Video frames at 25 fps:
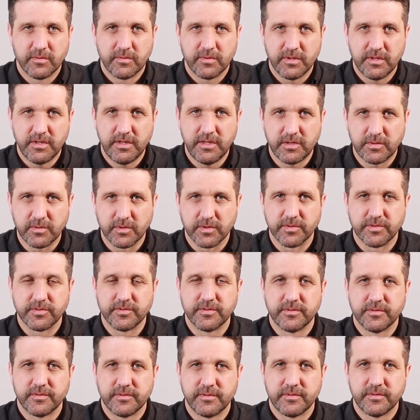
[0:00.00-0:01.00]
Equals.
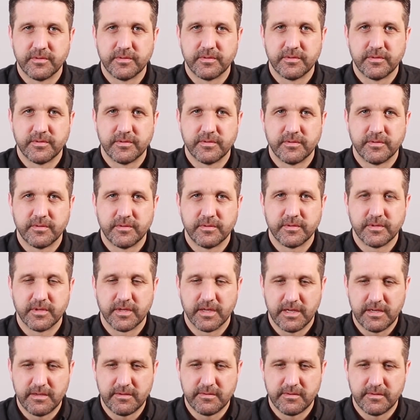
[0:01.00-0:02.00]

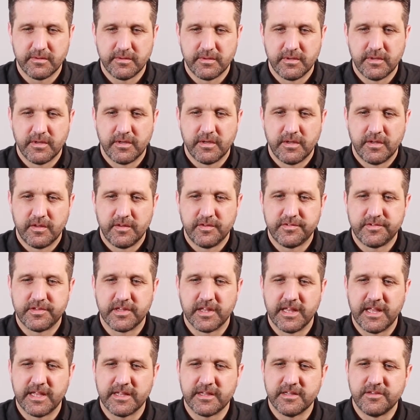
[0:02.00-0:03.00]
Okay?
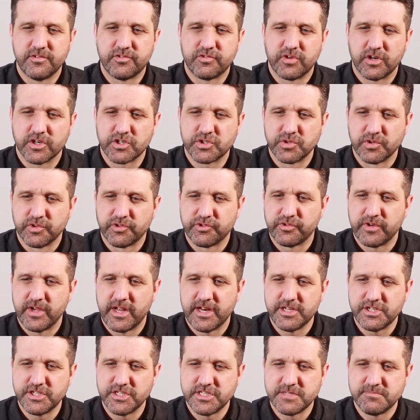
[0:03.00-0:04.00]
Select instructional
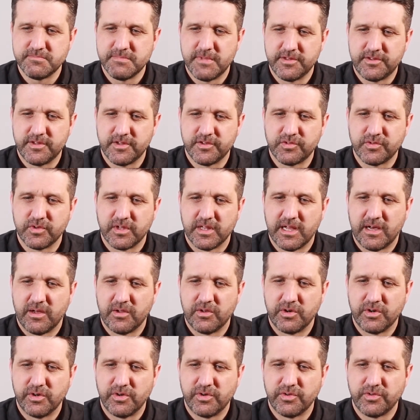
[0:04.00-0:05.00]
strategies, methods to allow
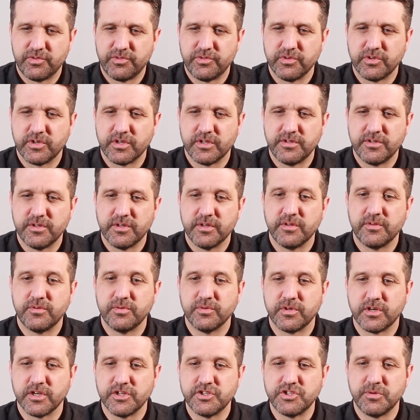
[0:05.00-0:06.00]
learners to
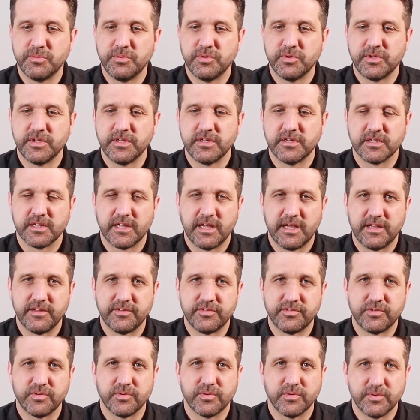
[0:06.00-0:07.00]
contribute in
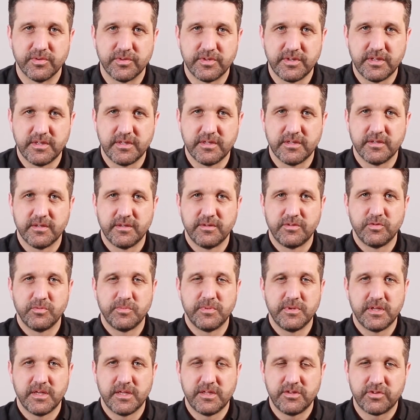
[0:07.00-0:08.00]
class. So to
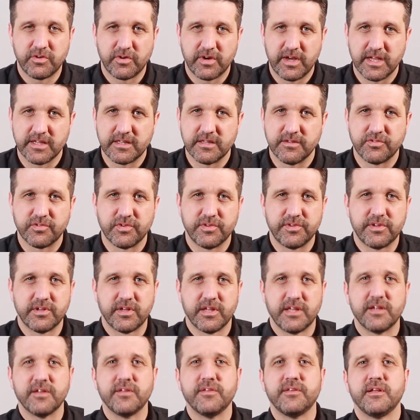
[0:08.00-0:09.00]
be interactive. So
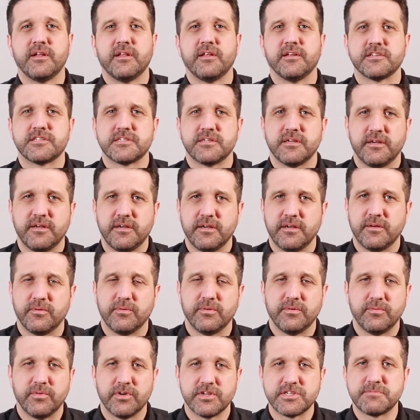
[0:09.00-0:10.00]
they'll
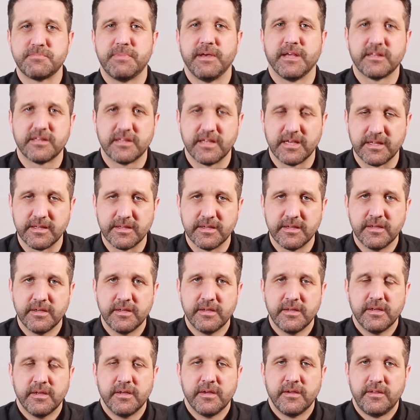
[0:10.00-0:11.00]
respect that.
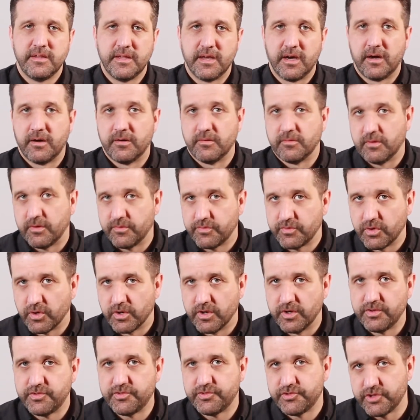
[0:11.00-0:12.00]
Now, of
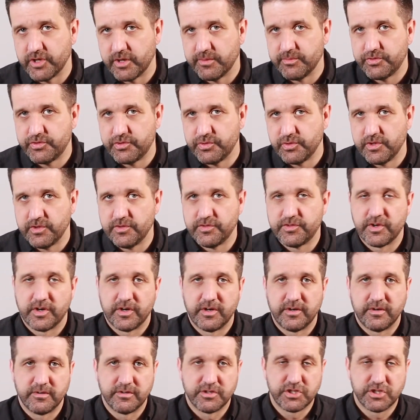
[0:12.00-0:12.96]
course, some students are